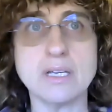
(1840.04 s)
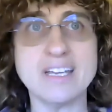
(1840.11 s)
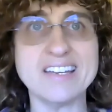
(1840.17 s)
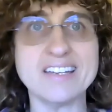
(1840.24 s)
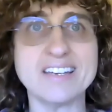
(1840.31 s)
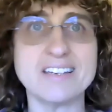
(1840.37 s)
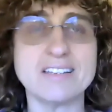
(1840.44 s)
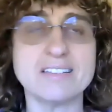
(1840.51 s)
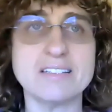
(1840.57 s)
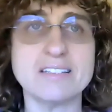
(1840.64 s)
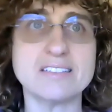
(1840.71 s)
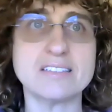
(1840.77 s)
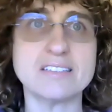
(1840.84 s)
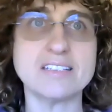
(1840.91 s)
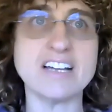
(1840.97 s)
It
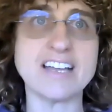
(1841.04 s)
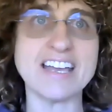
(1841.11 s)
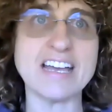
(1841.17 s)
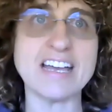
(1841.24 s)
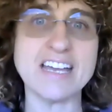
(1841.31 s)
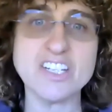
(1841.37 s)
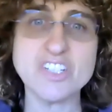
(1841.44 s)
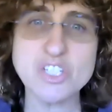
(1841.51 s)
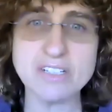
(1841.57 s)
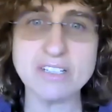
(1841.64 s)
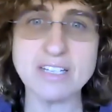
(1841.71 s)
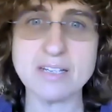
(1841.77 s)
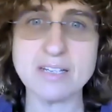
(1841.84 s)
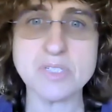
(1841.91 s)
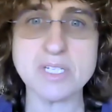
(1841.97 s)
occasionally
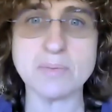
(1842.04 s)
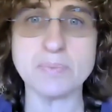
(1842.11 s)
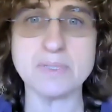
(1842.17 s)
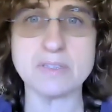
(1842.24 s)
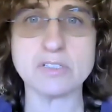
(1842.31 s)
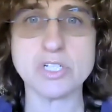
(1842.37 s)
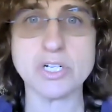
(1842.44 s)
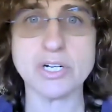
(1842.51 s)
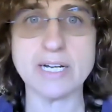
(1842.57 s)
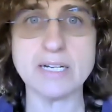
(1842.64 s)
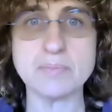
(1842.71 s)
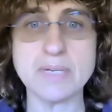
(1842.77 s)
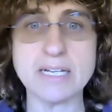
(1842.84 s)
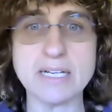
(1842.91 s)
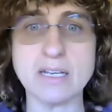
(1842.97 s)
comes up in the
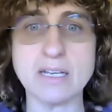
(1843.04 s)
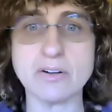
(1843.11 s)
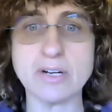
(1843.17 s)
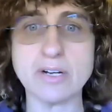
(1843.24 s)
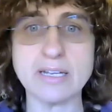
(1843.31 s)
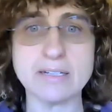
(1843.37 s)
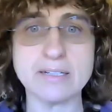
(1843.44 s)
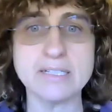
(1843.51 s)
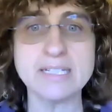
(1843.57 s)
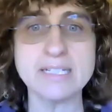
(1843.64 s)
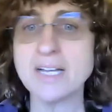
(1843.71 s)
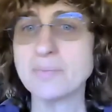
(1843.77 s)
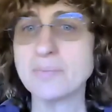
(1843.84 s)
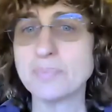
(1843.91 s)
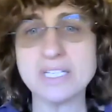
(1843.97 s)
trademark area,
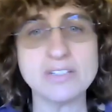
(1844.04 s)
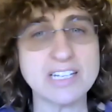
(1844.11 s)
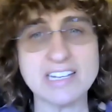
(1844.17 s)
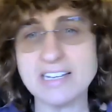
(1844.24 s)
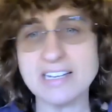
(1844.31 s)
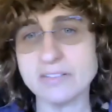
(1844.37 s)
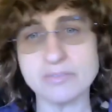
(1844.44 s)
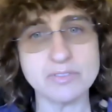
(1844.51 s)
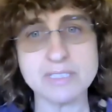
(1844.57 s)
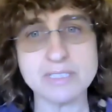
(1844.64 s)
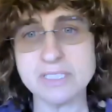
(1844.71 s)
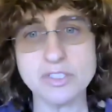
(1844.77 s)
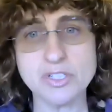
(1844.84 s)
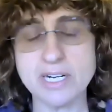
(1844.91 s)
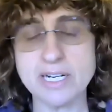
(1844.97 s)
but you can't
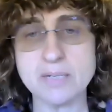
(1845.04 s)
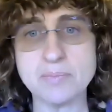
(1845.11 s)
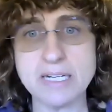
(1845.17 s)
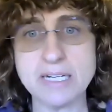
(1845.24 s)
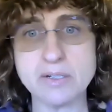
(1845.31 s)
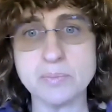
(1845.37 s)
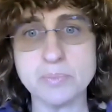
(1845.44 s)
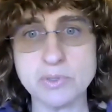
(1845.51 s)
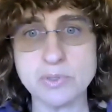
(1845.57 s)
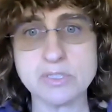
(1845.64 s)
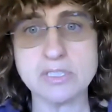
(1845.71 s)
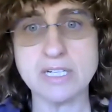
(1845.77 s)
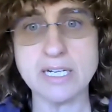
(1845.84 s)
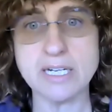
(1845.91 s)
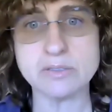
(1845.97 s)
really trademark a book
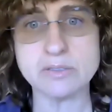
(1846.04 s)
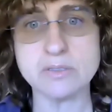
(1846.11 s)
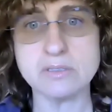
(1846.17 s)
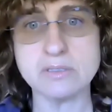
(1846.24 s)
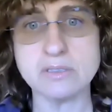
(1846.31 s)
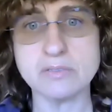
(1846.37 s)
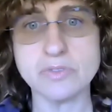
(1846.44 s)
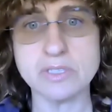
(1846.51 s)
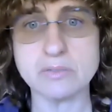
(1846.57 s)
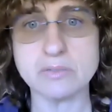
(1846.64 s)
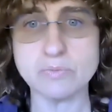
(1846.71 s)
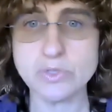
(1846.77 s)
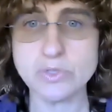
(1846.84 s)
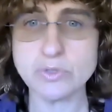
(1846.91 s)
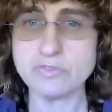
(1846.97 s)
title. The
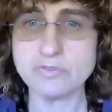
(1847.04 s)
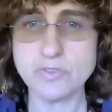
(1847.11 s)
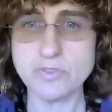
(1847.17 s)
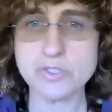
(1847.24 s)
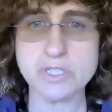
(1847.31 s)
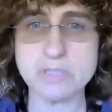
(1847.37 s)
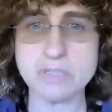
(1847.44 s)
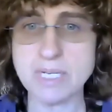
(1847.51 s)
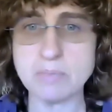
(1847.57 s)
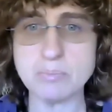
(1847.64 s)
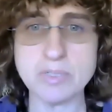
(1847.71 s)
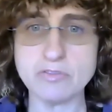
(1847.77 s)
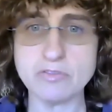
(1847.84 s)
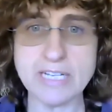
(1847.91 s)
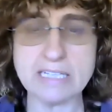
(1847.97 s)
sort of First
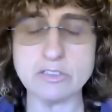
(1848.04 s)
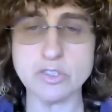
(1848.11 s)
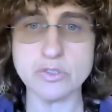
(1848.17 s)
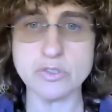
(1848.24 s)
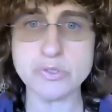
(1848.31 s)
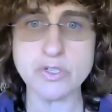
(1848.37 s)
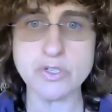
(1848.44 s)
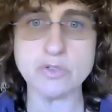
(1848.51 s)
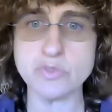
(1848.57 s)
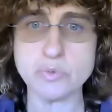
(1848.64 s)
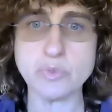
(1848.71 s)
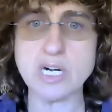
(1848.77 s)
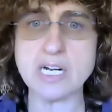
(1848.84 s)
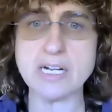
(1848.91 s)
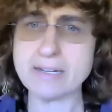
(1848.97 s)
Amendment values
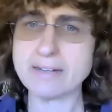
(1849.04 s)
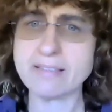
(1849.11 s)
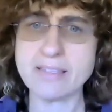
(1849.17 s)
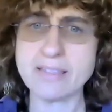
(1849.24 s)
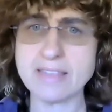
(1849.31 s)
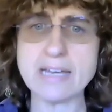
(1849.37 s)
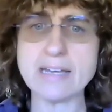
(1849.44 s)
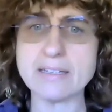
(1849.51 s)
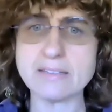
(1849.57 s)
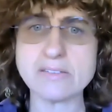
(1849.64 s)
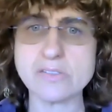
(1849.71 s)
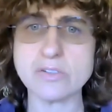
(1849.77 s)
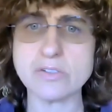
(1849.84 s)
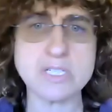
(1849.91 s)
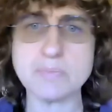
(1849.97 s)
override that.
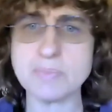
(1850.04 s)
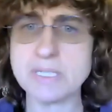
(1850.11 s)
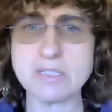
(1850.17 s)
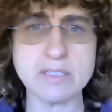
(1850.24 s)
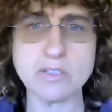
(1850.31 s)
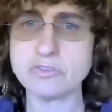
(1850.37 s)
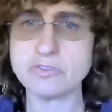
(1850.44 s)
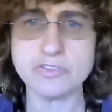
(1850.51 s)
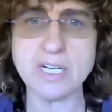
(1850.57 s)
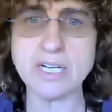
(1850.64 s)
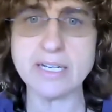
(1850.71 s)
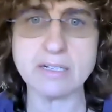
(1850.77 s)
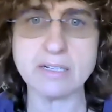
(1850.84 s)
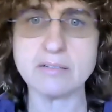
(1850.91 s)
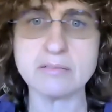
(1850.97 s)
So typically you're
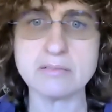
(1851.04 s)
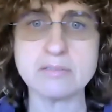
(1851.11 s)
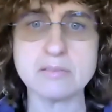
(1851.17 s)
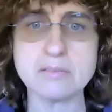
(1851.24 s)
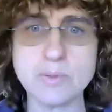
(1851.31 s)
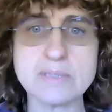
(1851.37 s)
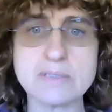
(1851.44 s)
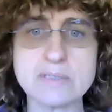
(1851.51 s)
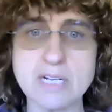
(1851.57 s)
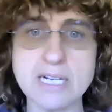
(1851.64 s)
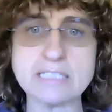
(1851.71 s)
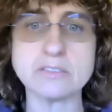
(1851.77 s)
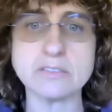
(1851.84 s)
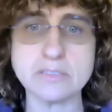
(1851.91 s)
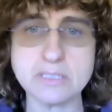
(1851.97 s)
fine with
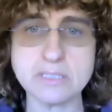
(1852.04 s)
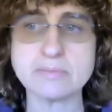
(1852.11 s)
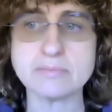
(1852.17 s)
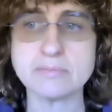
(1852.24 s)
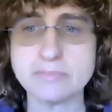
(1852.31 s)
titles?